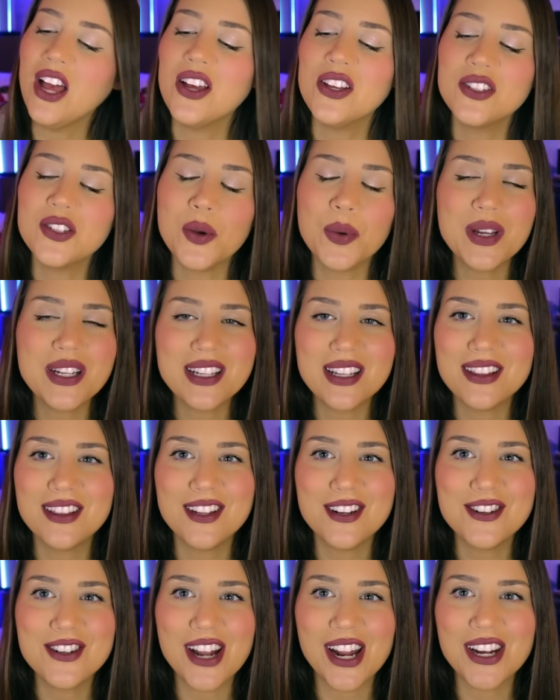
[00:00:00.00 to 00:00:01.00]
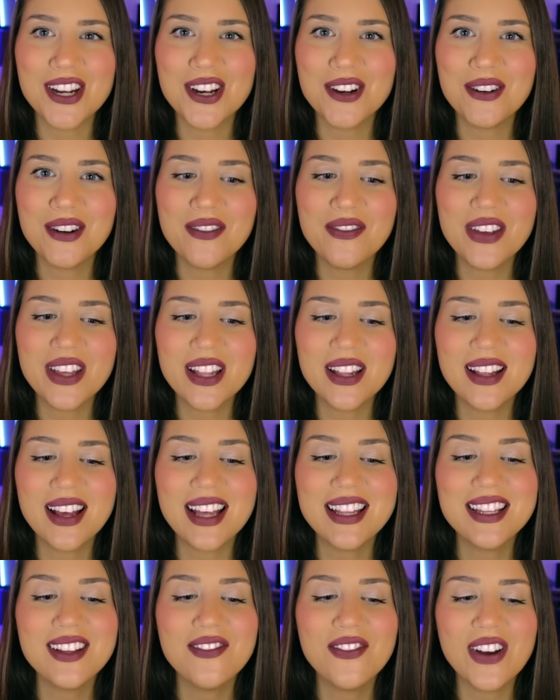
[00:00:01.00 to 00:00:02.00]
So we did the gender reveal.
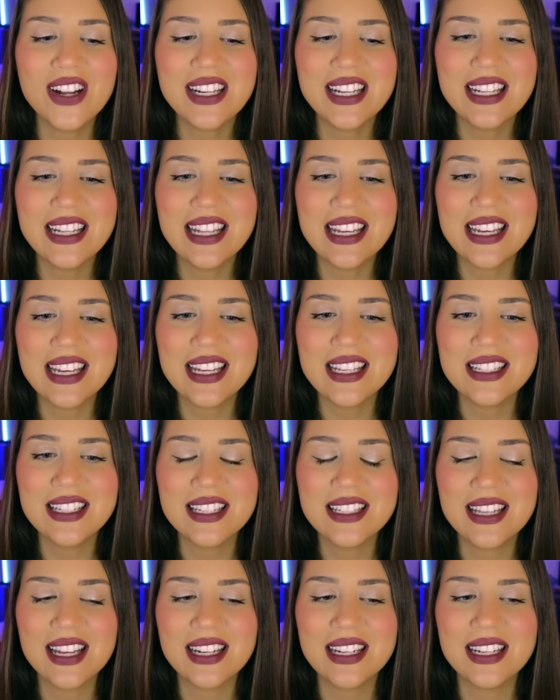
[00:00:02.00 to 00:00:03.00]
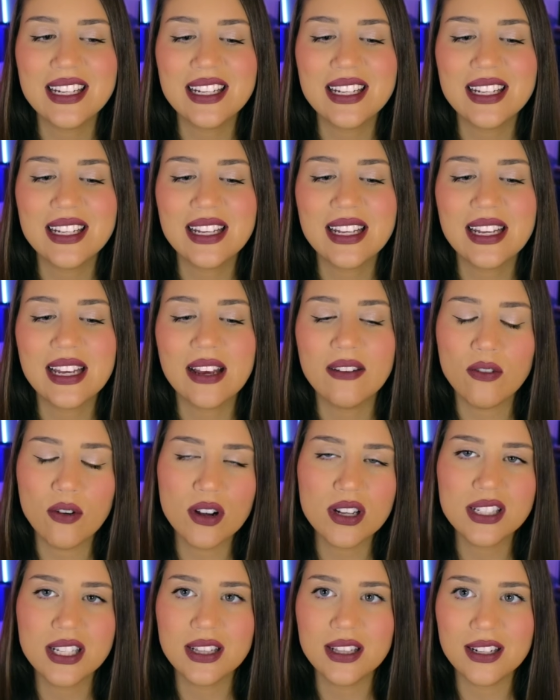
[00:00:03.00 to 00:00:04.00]
And the funny thing is that, of
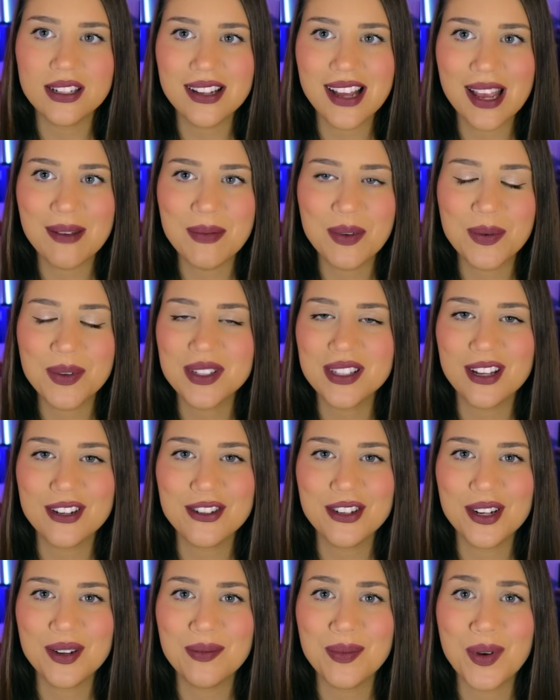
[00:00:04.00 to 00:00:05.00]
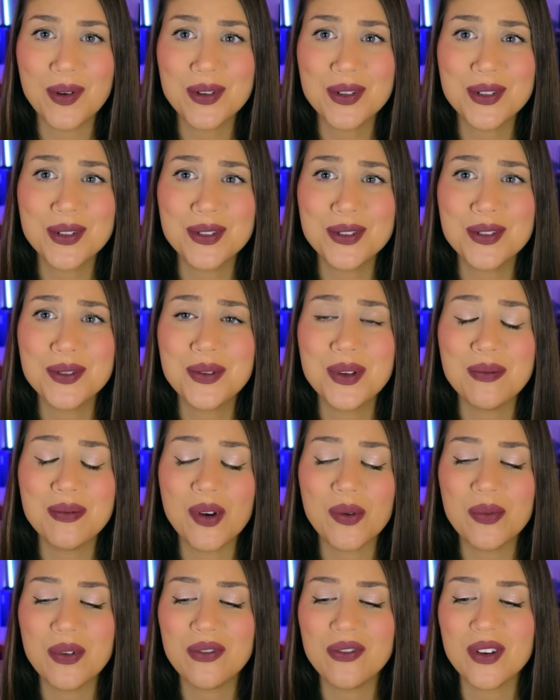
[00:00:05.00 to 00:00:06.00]
course, in the time, it was such an emotional, sweet
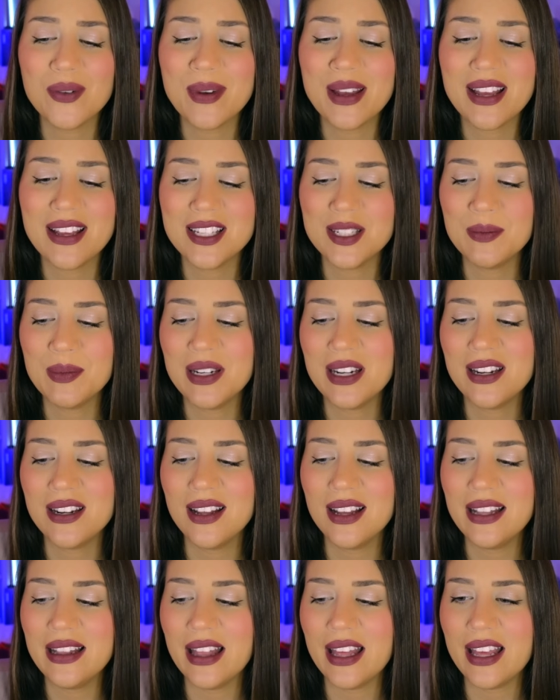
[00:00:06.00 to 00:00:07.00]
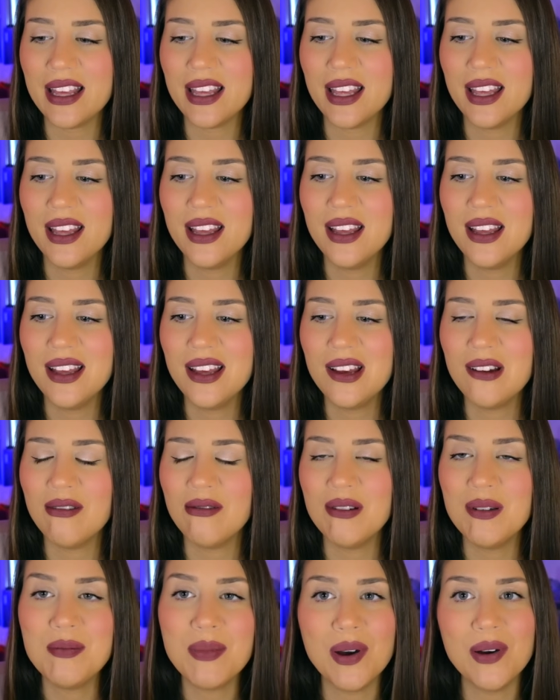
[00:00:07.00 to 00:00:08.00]
moment for my husband and I. Like,
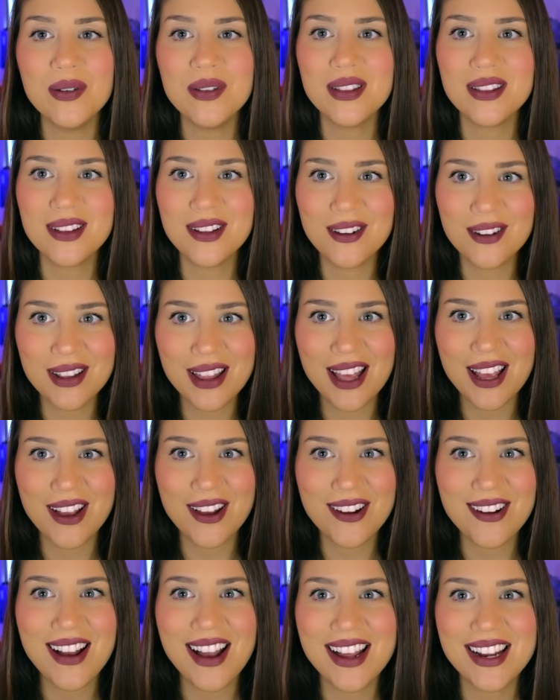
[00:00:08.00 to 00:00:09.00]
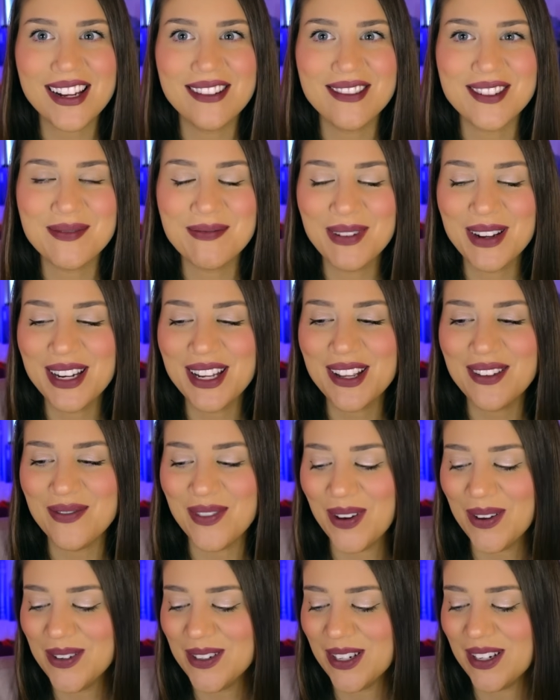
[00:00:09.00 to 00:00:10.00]
we both, like, cried. It was pretty
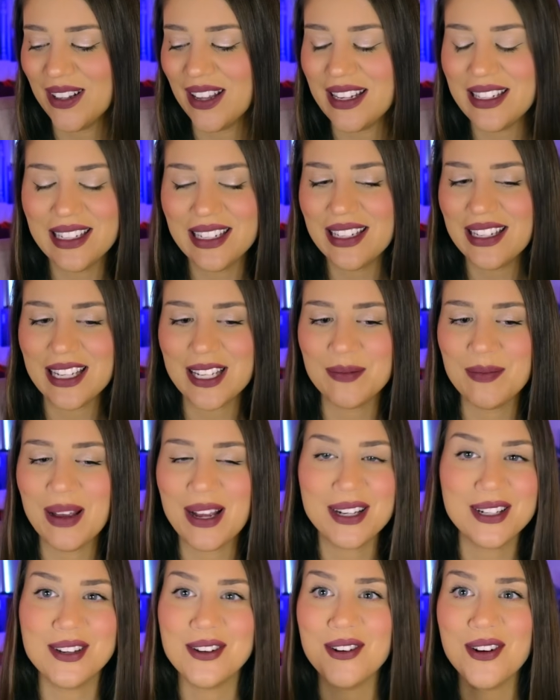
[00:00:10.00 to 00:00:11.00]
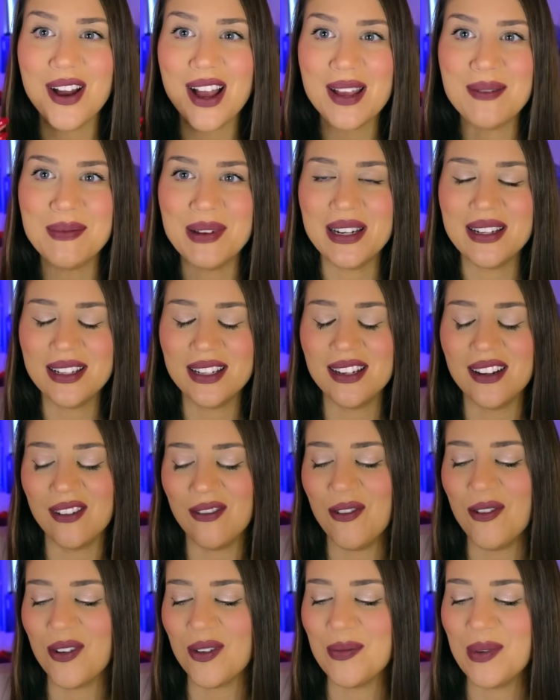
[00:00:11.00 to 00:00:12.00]
emotional. I didn't expect to cry, but, you know,
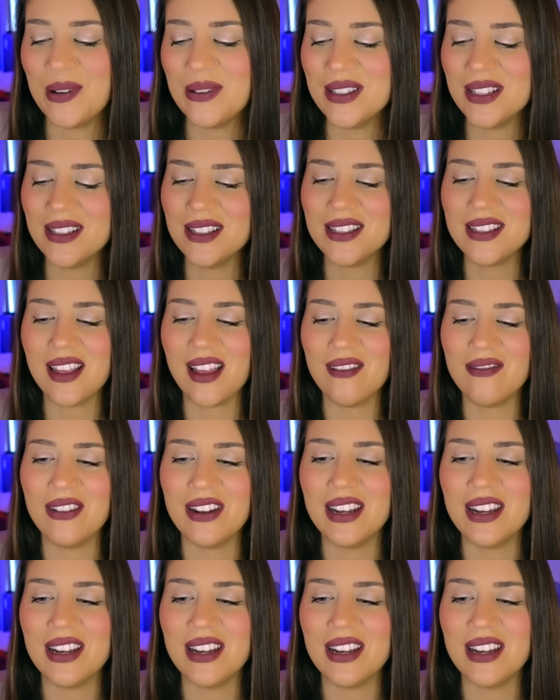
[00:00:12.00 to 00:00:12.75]
hormones and stuff.